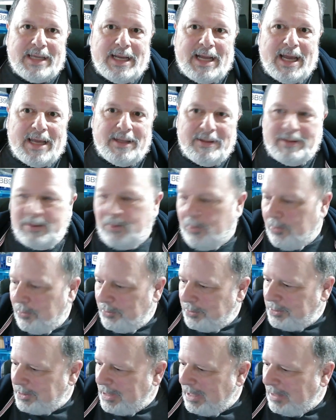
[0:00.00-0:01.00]
I got the
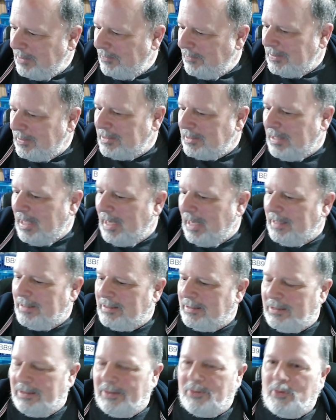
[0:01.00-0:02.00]
whole set of the
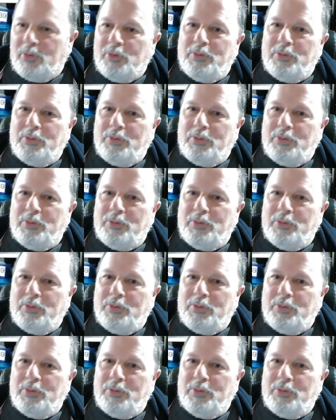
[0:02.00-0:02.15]
slides and